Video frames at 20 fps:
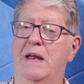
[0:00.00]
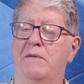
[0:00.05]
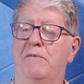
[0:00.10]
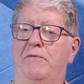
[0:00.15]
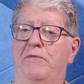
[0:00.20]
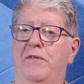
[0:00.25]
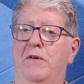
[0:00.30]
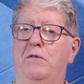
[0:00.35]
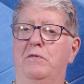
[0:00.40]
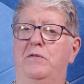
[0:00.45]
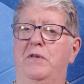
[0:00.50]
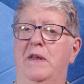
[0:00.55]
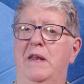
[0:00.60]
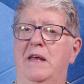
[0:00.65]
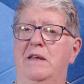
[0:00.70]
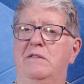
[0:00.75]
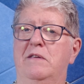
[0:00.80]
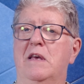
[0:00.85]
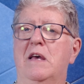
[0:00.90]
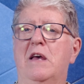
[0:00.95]
amp fuse in
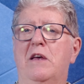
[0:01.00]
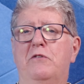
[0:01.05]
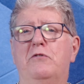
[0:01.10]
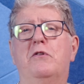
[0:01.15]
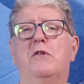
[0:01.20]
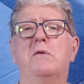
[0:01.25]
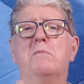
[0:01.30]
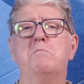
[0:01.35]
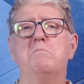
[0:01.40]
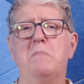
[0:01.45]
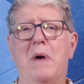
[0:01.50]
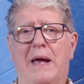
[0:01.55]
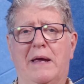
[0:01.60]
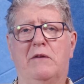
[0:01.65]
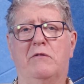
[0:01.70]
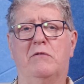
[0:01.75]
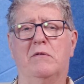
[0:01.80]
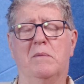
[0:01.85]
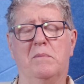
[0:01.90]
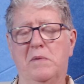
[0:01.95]
it, so the
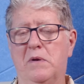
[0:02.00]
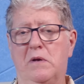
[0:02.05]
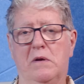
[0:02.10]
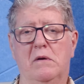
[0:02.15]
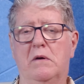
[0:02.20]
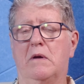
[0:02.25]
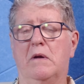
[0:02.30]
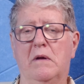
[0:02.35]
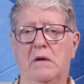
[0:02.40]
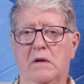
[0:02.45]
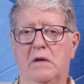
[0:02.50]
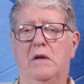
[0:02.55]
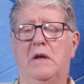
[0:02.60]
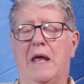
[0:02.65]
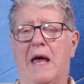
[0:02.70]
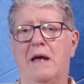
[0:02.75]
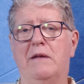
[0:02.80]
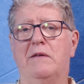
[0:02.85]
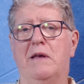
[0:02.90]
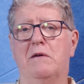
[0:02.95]
maximum you can
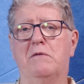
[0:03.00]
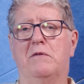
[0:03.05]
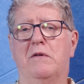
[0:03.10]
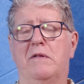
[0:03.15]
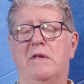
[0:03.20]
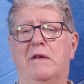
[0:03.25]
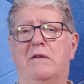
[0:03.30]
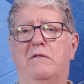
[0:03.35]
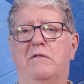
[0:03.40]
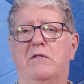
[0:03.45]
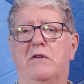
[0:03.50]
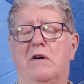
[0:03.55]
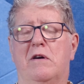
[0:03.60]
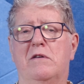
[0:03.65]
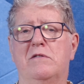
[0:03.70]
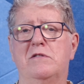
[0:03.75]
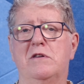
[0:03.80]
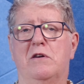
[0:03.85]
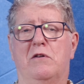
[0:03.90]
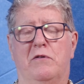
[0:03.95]
get out of this
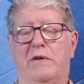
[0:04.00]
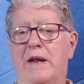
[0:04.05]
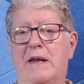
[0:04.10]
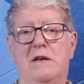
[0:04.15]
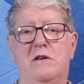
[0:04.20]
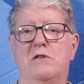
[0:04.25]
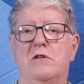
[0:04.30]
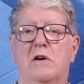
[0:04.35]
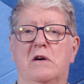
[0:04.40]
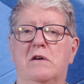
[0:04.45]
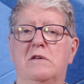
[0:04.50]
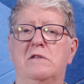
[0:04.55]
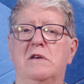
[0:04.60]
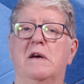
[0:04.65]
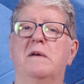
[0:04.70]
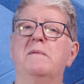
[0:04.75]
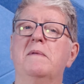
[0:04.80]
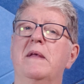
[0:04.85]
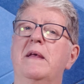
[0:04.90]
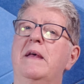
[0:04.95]
charger, or any
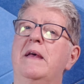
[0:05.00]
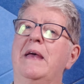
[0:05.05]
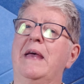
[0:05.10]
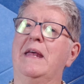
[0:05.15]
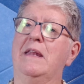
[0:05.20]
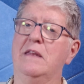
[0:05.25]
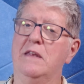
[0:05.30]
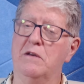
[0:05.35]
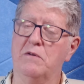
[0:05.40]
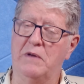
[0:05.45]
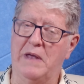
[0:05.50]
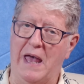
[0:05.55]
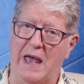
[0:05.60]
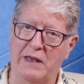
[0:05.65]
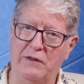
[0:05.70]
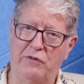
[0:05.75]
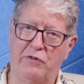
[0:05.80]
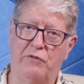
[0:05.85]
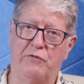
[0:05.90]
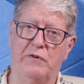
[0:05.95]
charger in the U K,
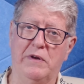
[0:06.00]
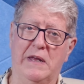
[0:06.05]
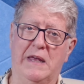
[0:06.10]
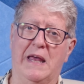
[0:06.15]
is three